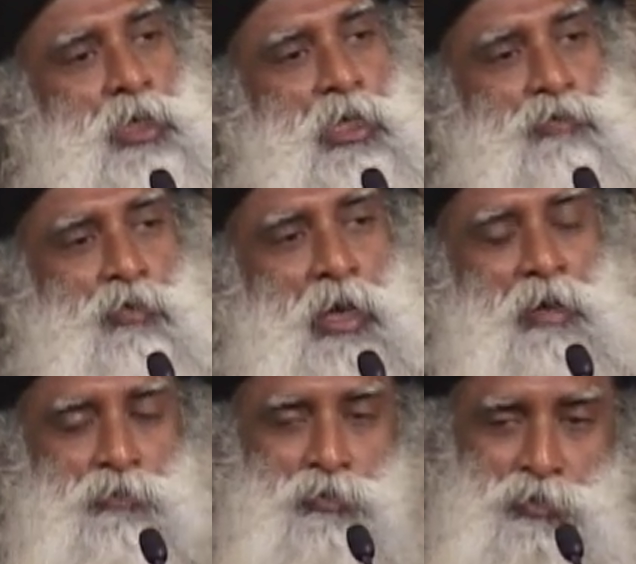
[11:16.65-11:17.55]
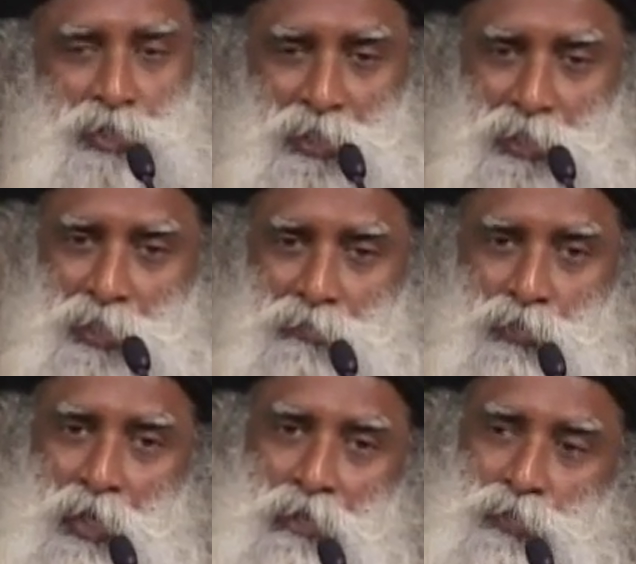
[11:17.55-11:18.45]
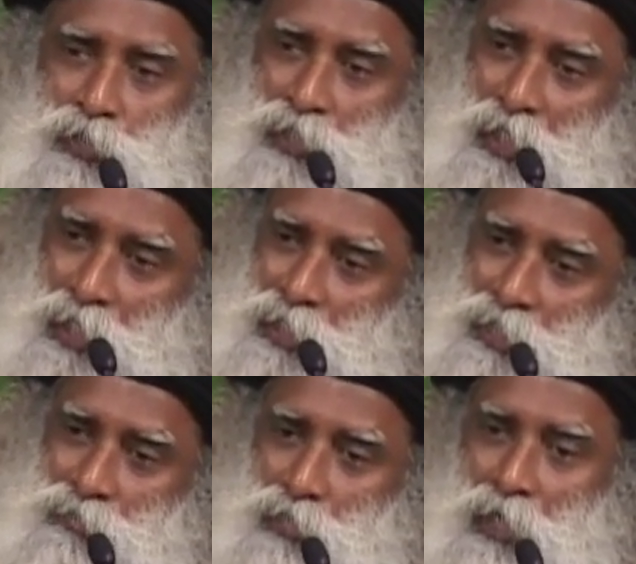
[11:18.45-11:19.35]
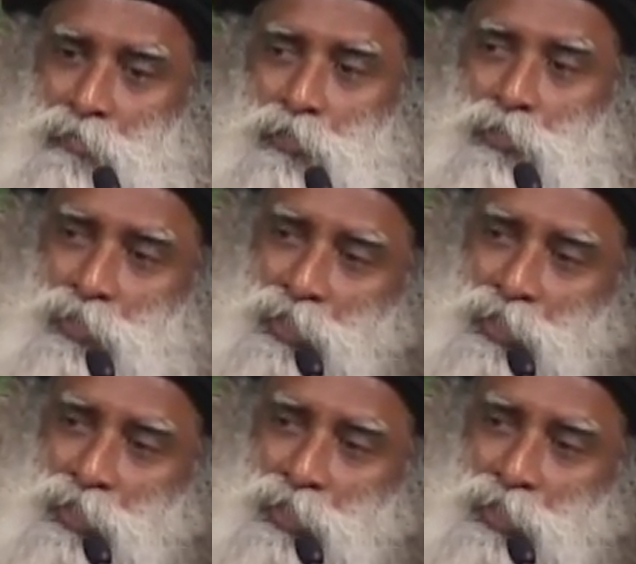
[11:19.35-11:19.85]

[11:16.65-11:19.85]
if you have to drink, if you have to dance, if you have to do